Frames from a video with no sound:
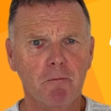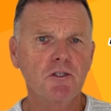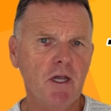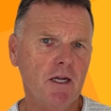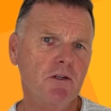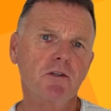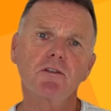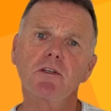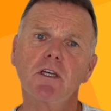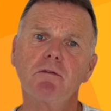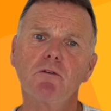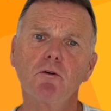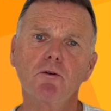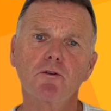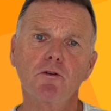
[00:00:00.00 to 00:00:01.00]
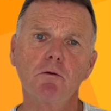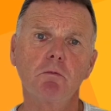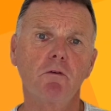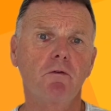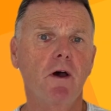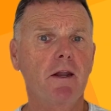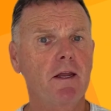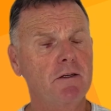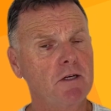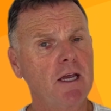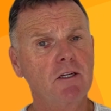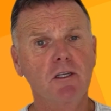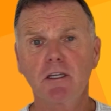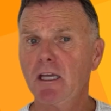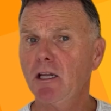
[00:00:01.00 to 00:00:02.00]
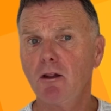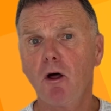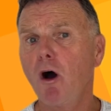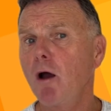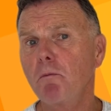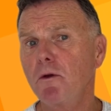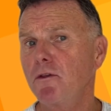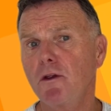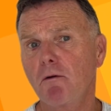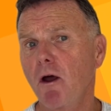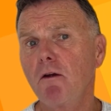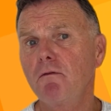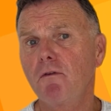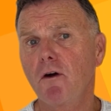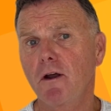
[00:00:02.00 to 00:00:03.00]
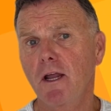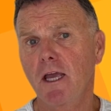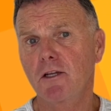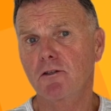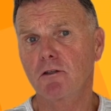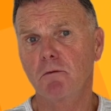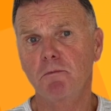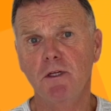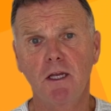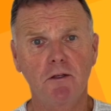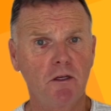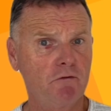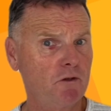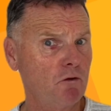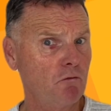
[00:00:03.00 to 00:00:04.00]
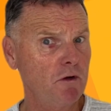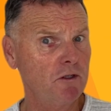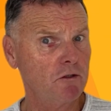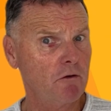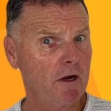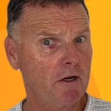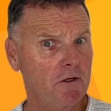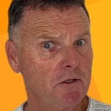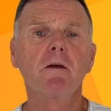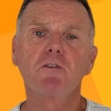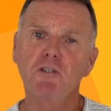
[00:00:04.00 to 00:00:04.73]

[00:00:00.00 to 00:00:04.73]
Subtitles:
Check to see if your super fund is actually in line with your own financial objectives and risk strategy.